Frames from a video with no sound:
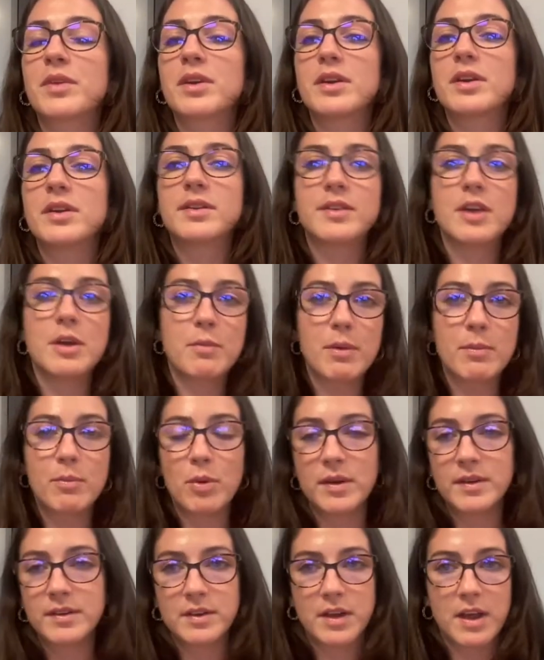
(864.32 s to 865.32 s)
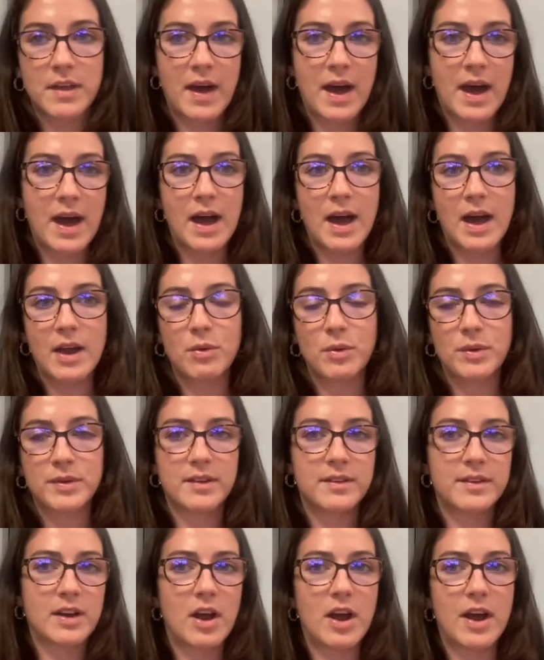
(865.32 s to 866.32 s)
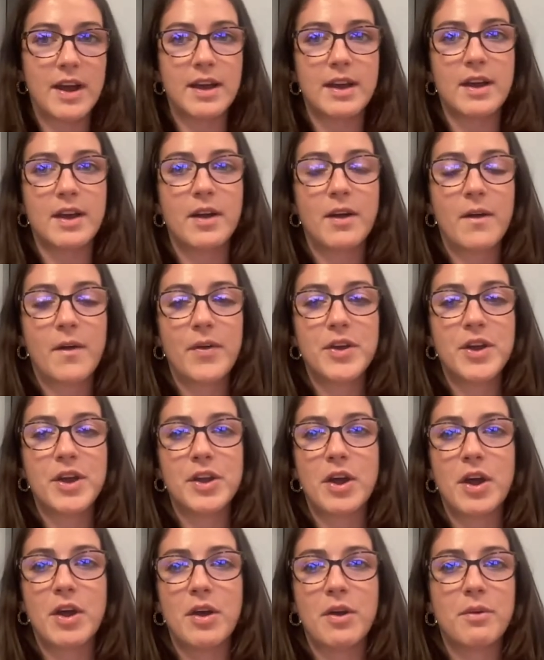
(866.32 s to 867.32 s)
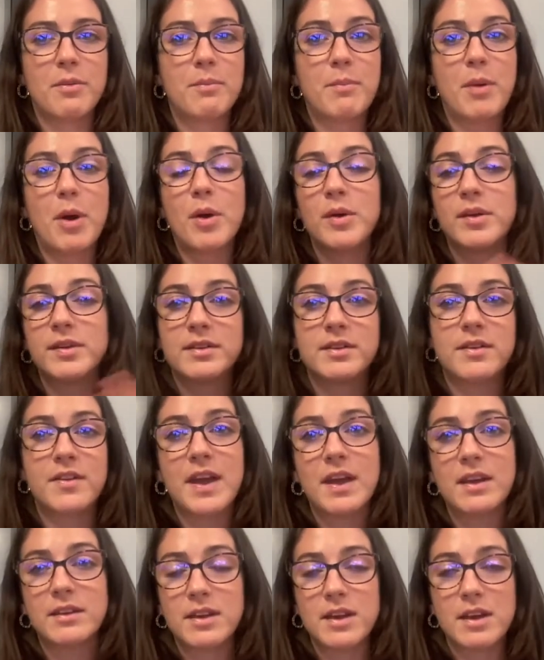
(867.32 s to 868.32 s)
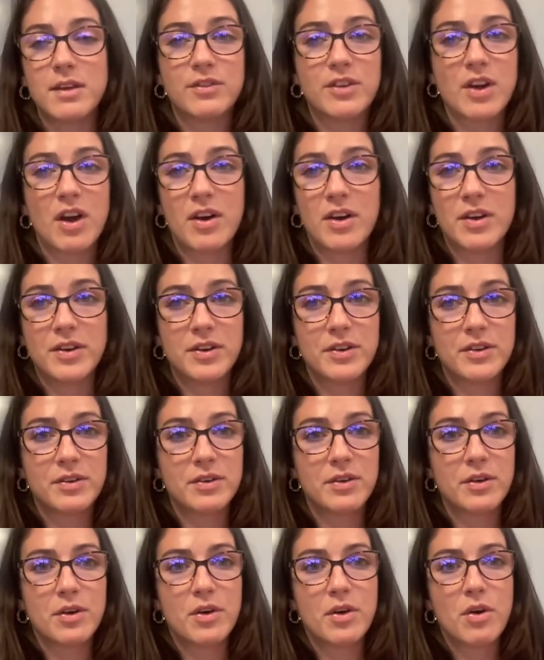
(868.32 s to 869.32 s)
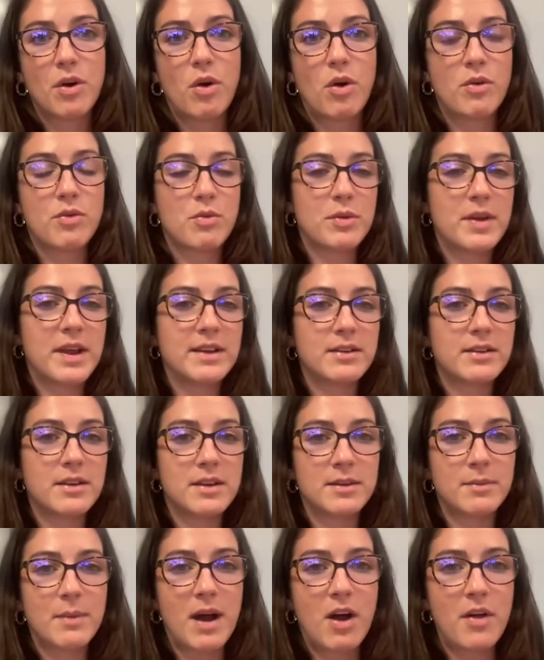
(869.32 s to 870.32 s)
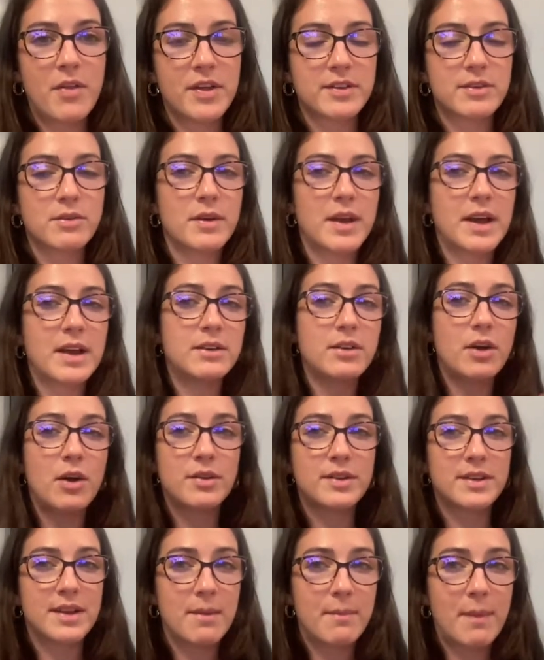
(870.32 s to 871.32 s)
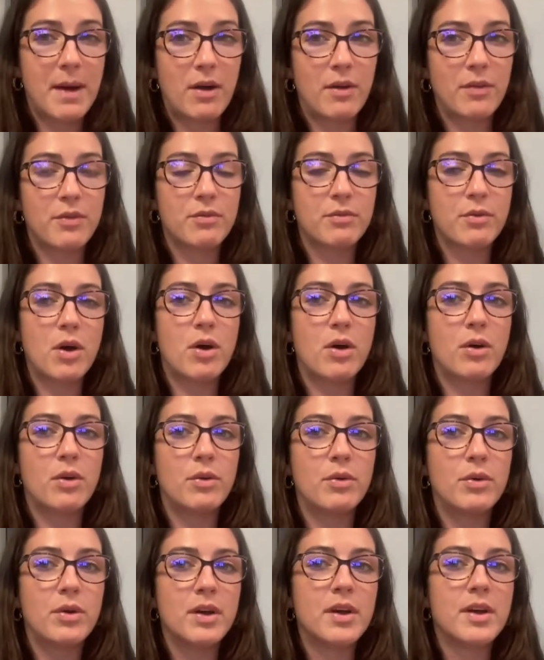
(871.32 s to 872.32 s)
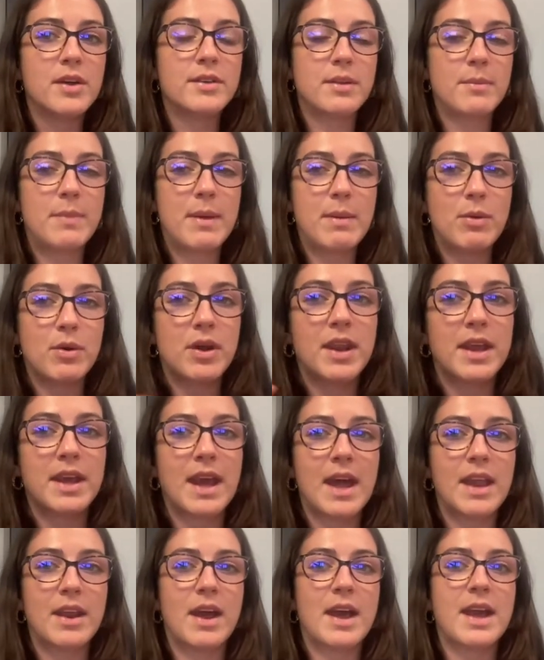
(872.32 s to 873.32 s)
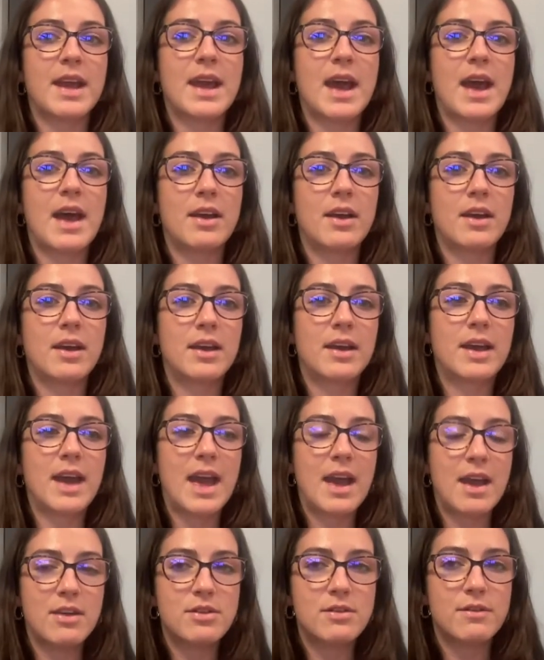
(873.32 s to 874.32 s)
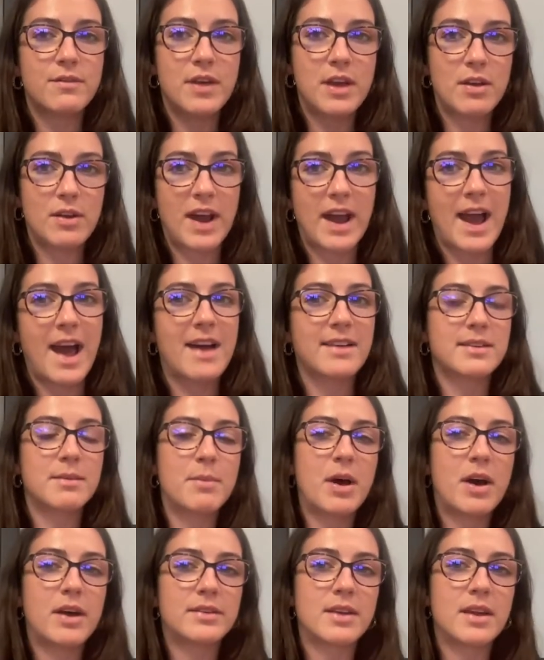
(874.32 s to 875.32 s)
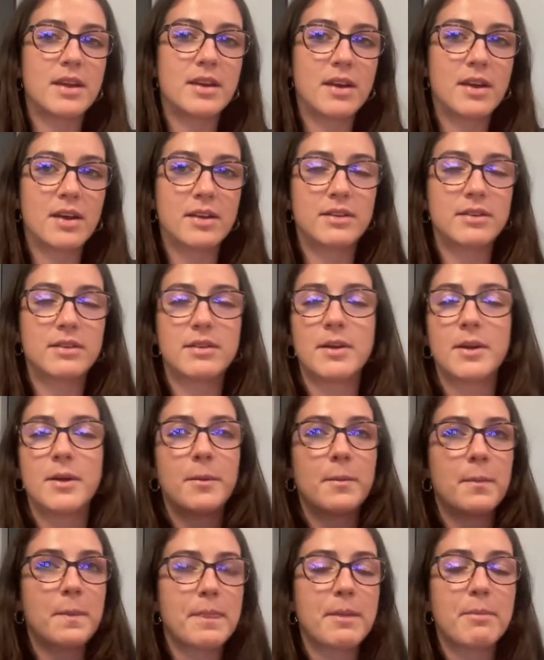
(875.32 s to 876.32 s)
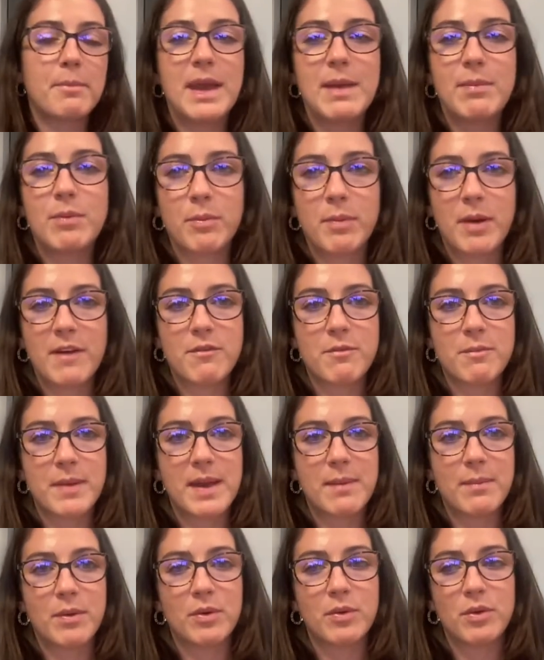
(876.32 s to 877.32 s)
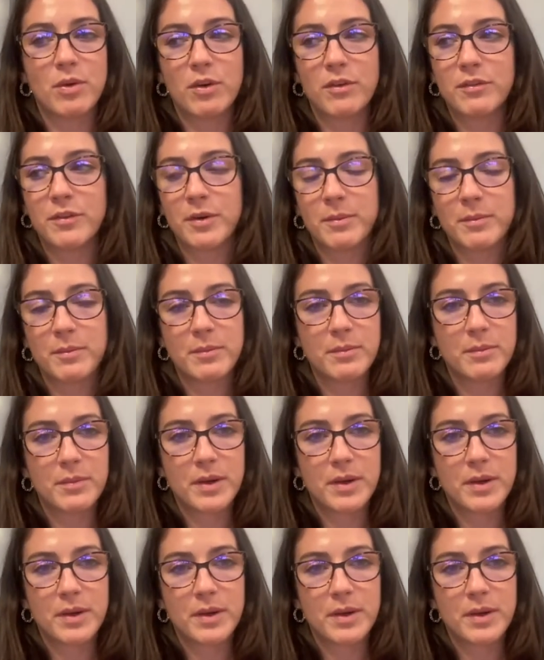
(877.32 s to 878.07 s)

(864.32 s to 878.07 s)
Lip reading: Super important to do that, and also to like post things that you've done on your LinkedIn as well that's not like totally about the role, so people can again like get a gauge of you like as a person, because people buy from people, not from